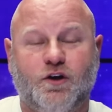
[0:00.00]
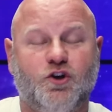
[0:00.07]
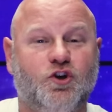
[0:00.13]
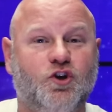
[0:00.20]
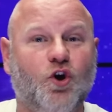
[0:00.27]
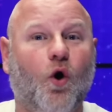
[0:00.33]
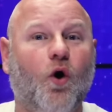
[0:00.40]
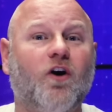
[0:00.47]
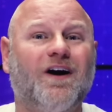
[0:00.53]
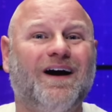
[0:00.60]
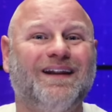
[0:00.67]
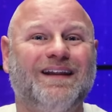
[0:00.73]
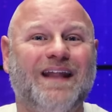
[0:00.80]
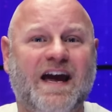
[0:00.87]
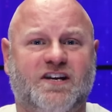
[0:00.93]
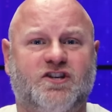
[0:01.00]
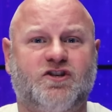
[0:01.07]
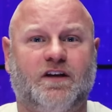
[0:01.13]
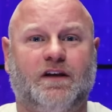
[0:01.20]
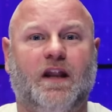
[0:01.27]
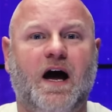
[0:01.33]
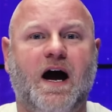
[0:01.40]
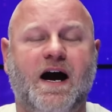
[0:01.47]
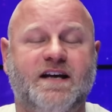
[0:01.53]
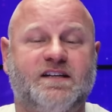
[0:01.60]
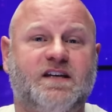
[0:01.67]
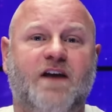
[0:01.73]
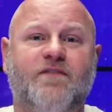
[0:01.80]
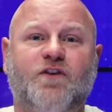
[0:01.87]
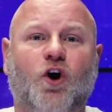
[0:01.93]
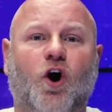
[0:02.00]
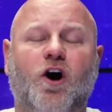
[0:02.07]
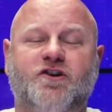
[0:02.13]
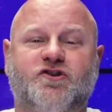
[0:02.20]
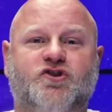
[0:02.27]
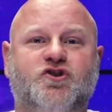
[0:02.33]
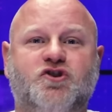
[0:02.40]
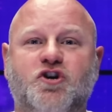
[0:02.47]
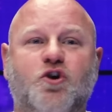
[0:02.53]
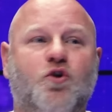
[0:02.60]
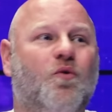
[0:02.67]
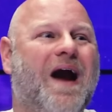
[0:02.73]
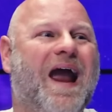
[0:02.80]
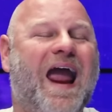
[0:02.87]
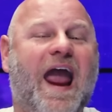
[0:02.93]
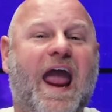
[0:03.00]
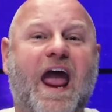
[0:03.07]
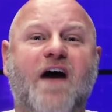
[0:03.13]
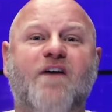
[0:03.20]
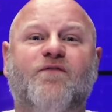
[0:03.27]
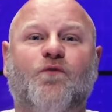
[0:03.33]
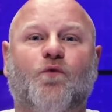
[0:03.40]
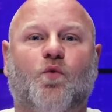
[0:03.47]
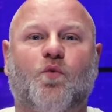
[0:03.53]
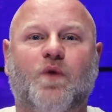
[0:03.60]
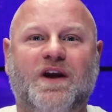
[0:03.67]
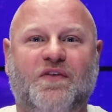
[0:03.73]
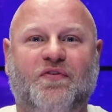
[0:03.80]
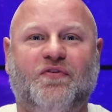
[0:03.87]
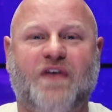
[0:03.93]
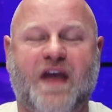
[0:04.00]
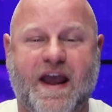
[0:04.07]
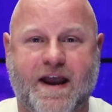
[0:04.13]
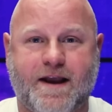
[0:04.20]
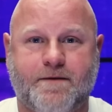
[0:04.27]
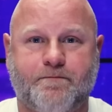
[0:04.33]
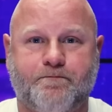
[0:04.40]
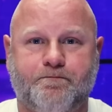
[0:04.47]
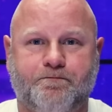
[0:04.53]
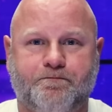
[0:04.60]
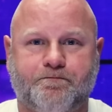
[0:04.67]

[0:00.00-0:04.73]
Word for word: Your election lies have cost you everything.